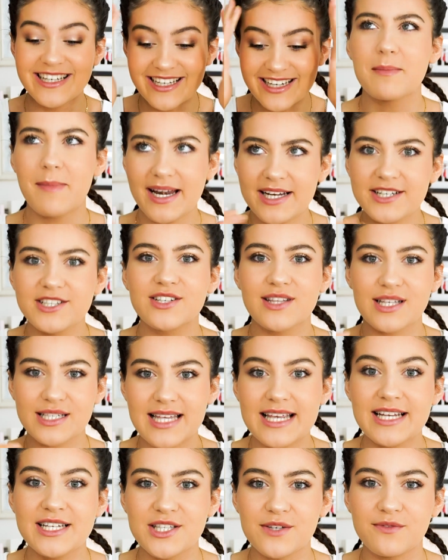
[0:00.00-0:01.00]
The manager that's
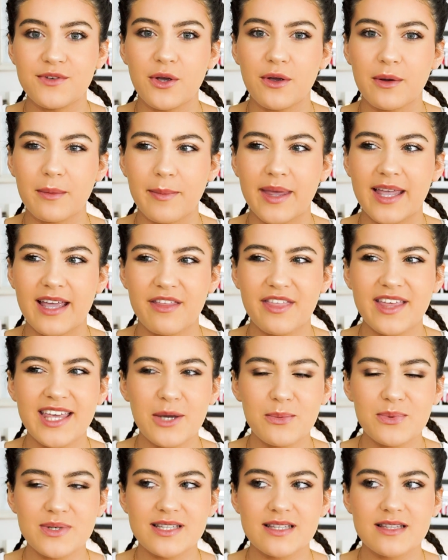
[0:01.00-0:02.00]
interviewing me, I think
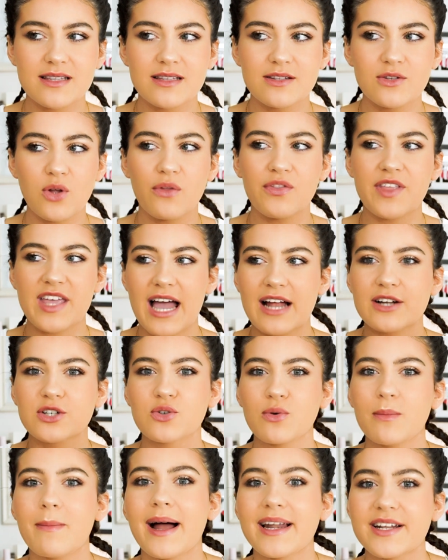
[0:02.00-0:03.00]
it was not the
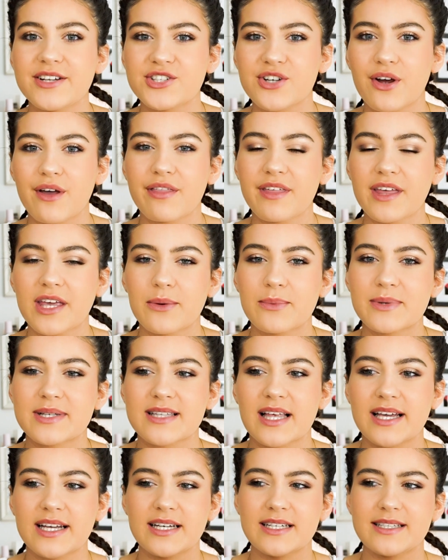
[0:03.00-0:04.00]
actual manager, I think it was
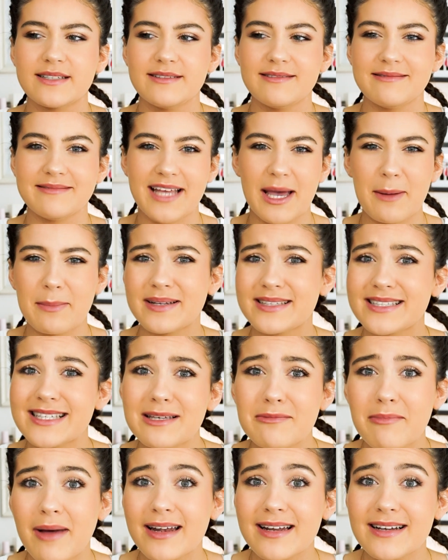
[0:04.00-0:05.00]
like a
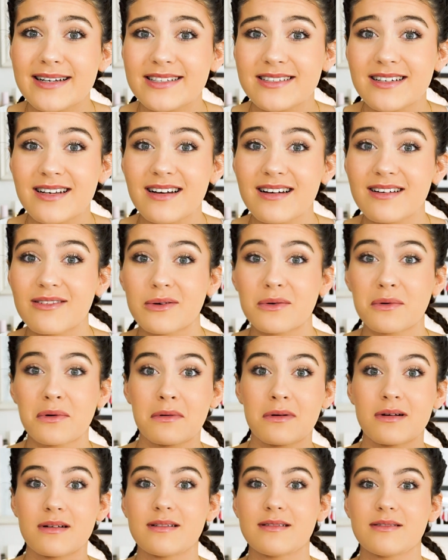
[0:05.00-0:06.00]
deputy manager
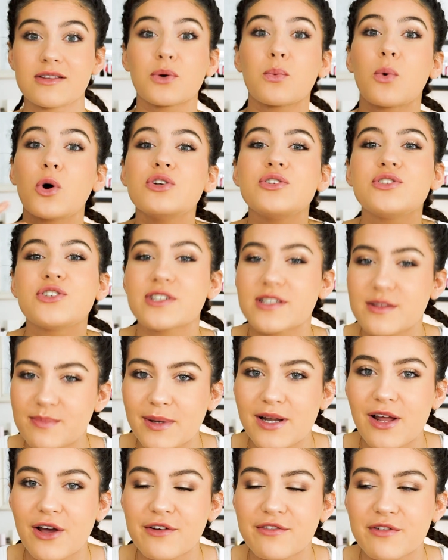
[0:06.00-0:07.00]
or the one just
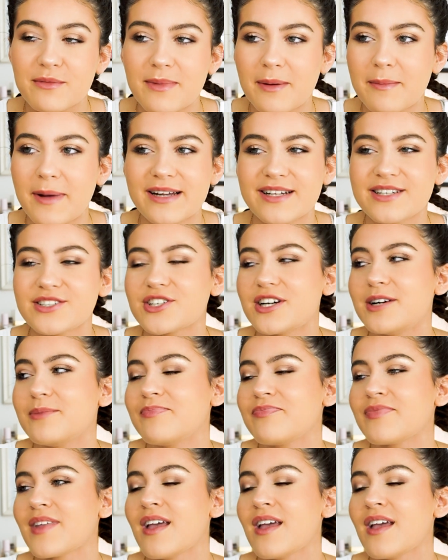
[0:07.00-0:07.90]
below from my manager,